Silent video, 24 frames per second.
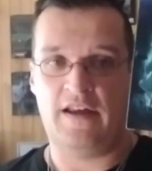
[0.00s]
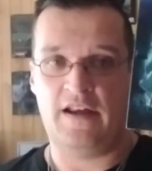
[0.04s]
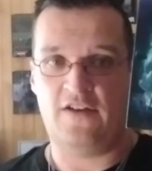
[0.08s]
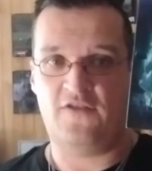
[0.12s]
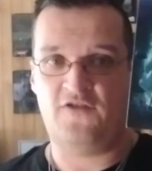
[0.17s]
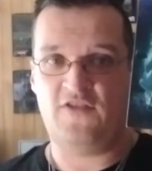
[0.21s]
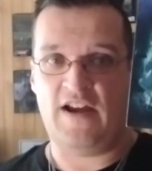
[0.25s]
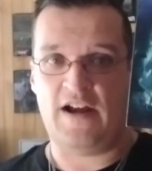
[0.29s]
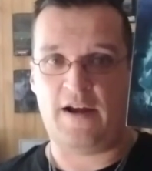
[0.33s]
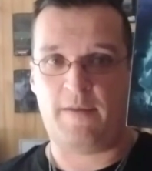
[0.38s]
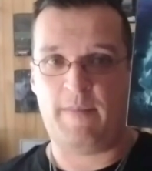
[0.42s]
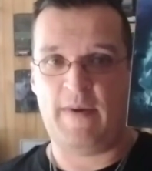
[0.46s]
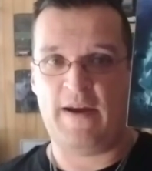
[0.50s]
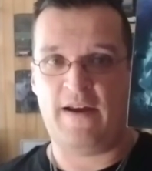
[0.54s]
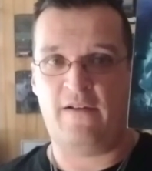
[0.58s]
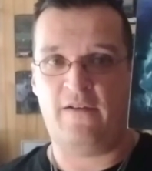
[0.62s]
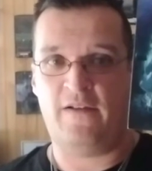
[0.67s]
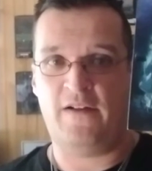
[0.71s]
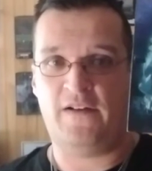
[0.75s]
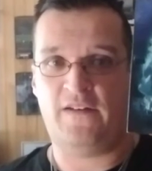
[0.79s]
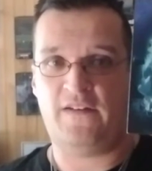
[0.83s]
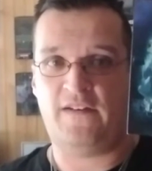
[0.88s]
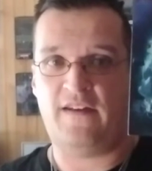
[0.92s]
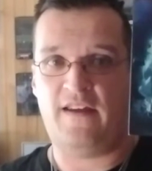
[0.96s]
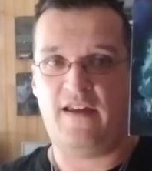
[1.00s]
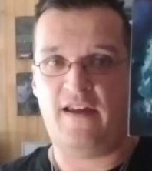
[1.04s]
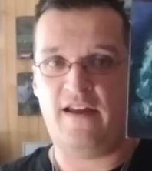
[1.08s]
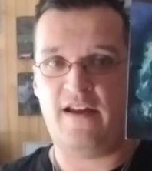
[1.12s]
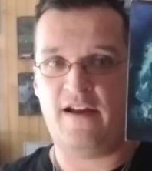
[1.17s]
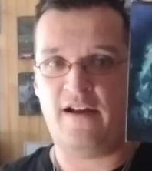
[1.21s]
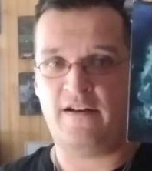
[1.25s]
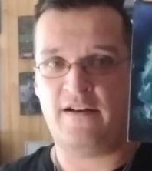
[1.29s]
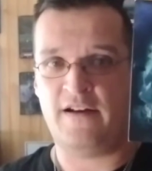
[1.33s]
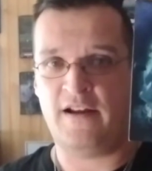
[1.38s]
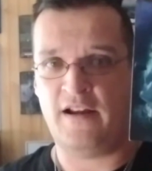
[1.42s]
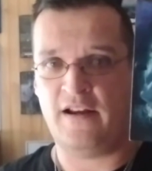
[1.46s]
Jack Palance
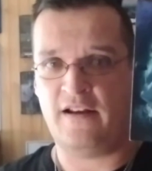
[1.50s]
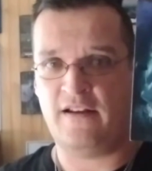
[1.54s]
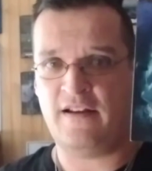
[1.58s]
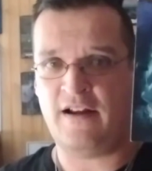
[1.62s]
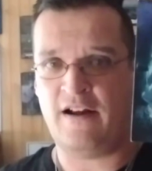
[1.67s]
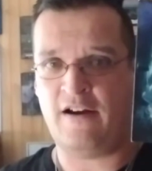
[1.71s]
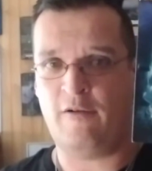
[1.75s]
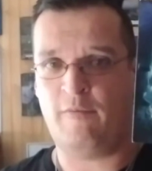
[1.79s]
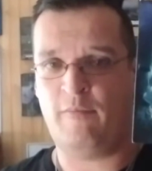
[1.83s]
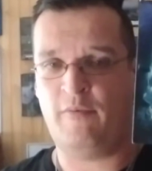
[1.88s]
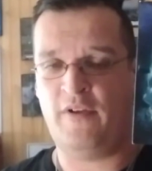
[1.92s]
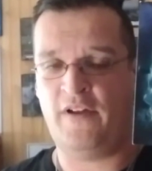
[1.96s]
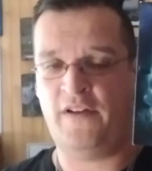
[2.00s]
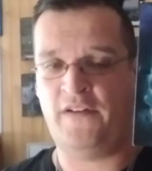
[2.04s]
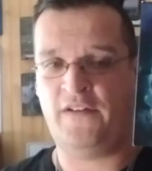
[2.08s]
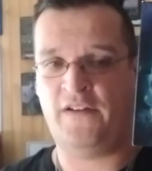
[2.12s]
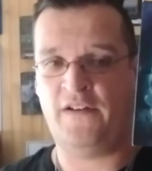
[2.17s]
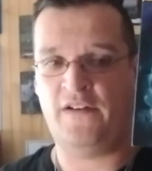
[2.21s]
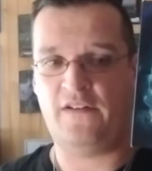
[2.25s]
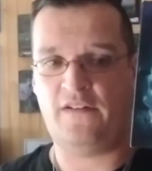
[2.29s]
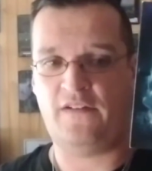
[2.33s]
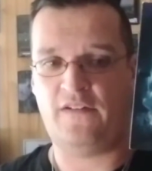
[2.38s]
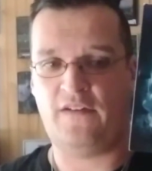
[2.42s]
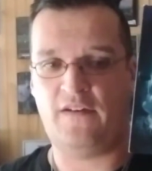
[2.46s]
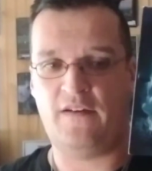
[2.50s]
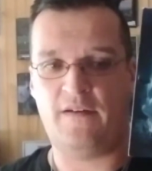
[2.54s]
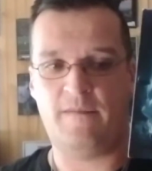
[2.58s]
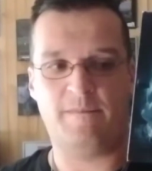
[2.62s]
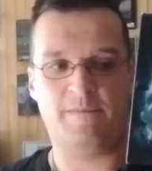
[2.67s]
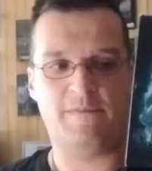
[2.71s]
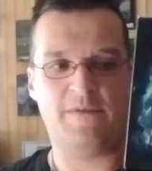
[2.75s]
and Donald Pleasence,